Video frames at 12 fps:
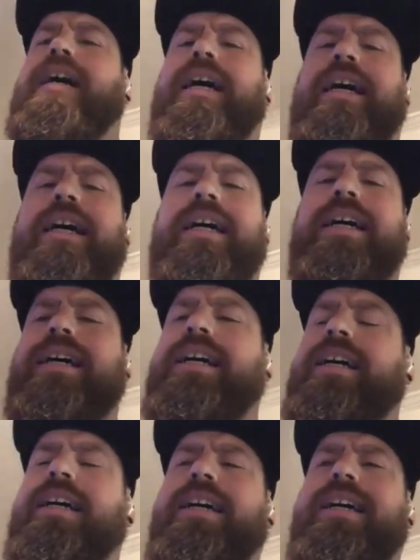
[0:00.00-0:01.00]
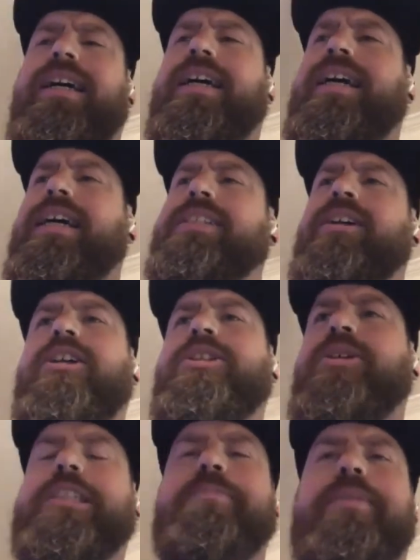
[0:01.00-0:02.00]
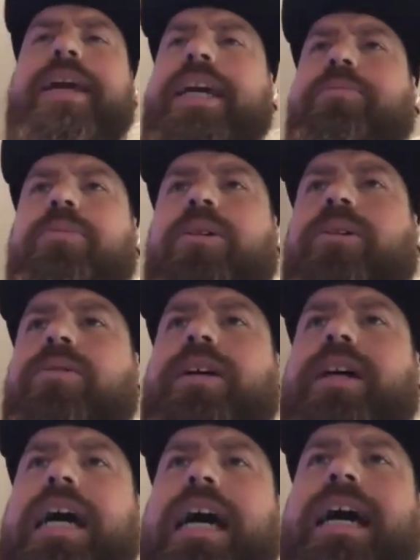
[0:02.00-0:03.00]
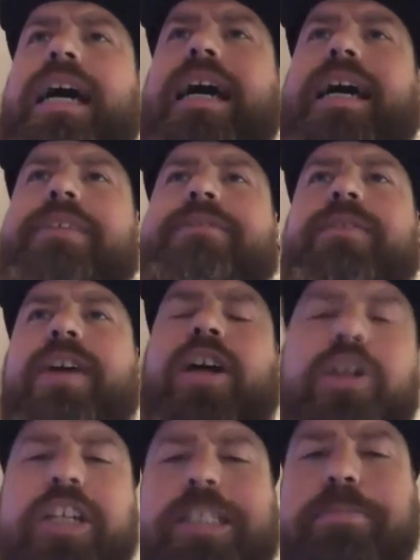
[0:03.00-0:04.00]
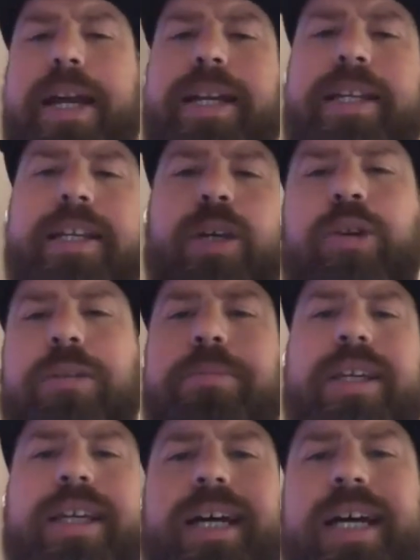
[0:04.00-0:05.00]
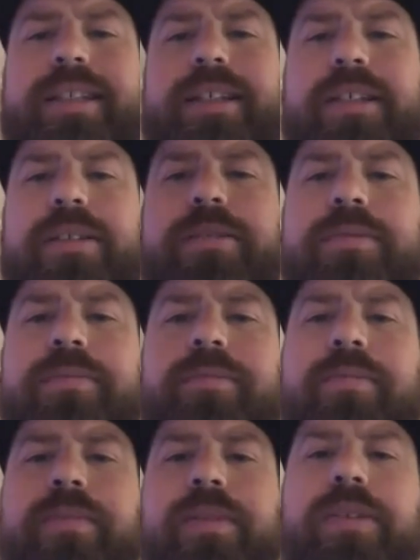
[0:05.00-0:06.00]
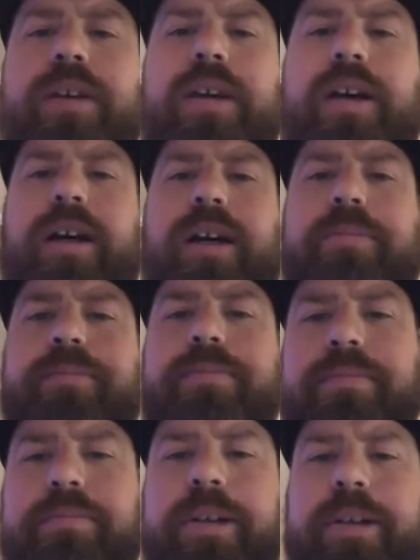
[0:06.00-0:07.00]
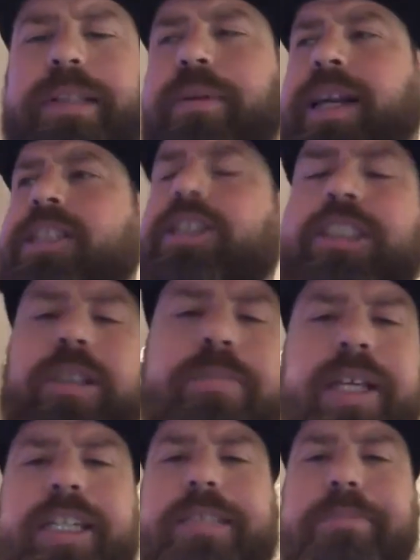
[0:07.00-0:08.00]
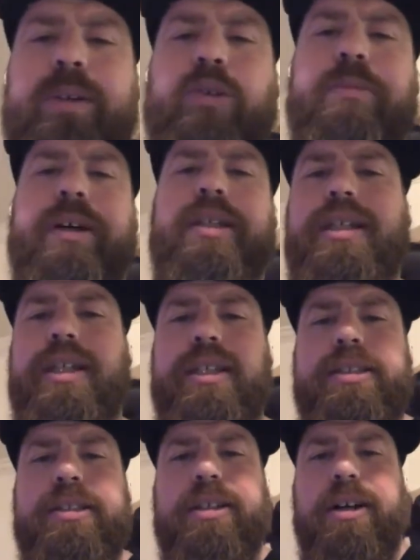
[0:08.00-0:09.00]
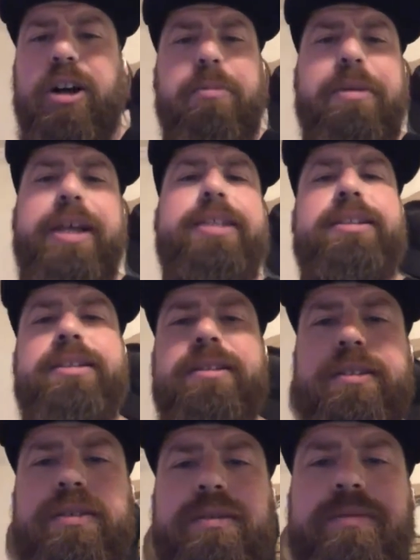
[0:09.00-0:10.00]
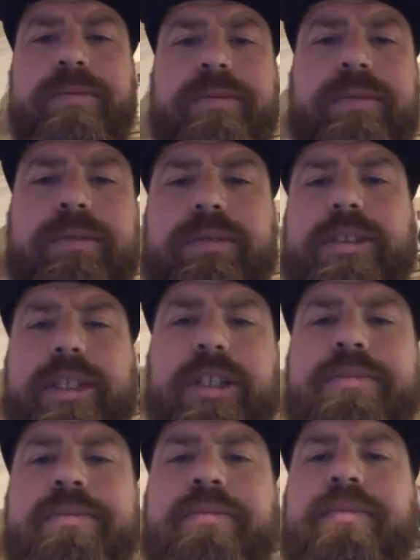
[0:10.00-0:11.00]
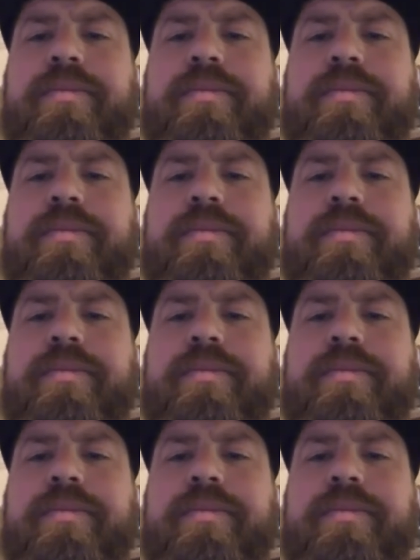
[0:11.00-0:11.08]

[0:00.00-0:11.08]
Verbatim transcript: I, it's hard to explain, bro. If if I could explain it, it wouldn't be a God thing. Okay. Um, but the relationship okay. that he's been with my kids are amazing, you know.